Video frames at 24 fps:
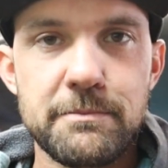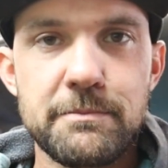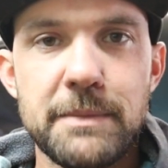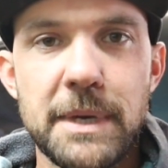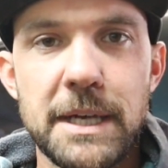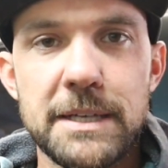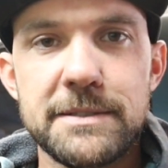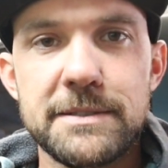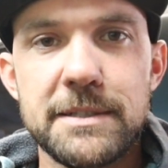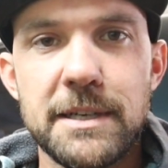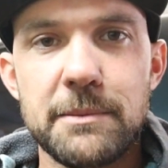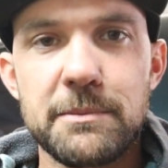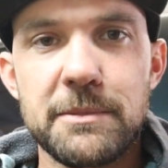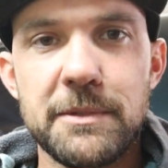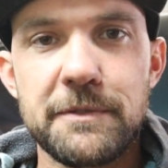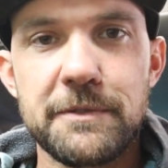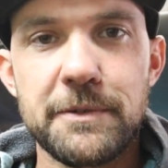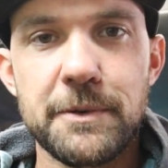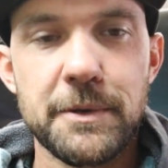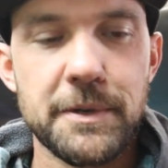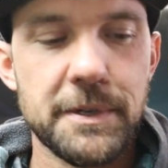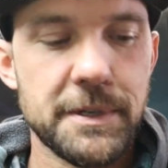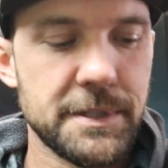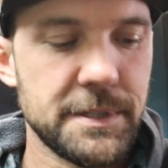messed up
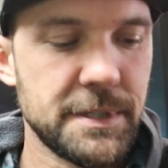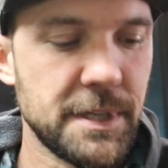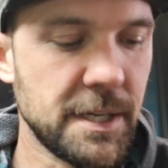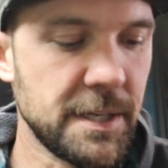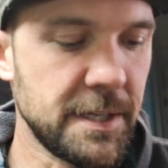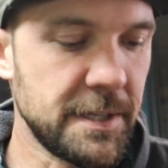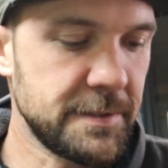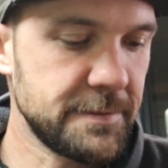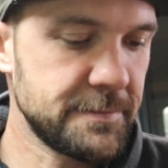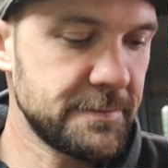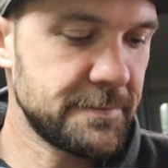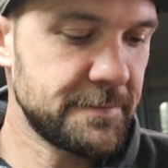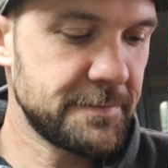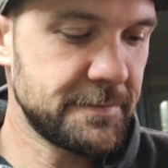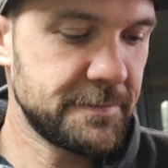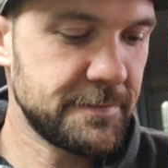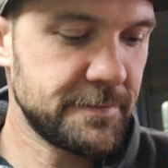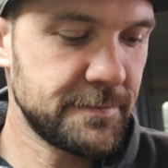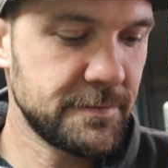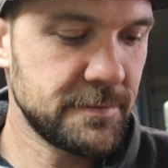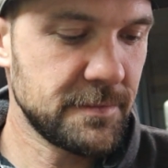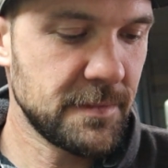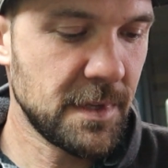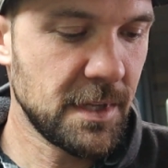before and done it.
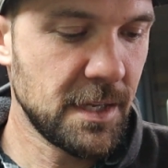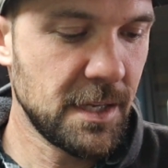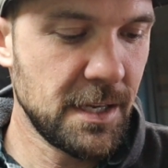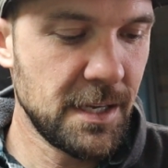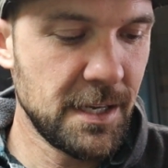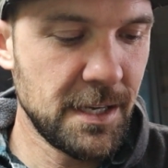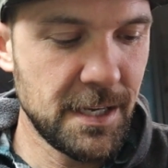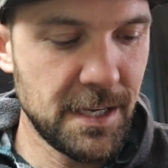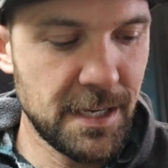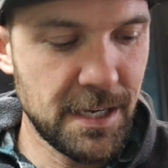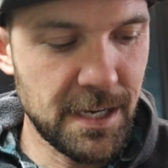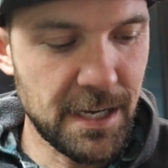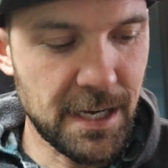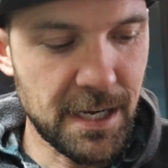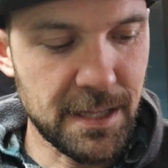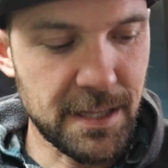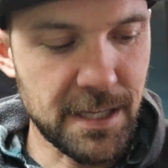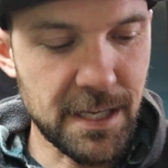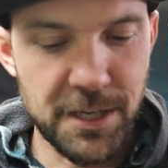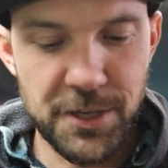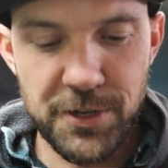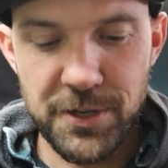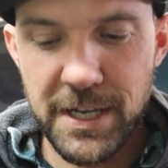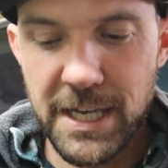And
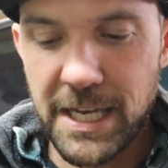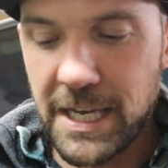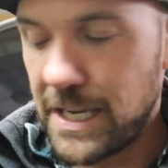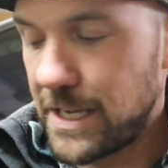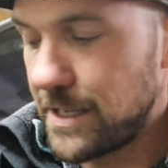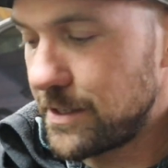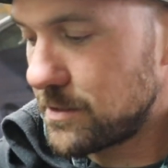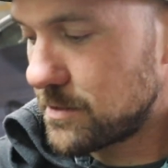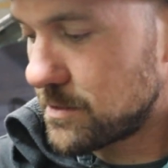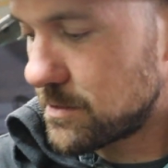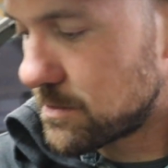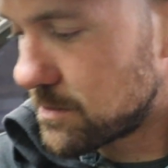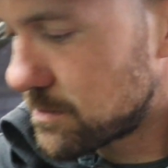then you can't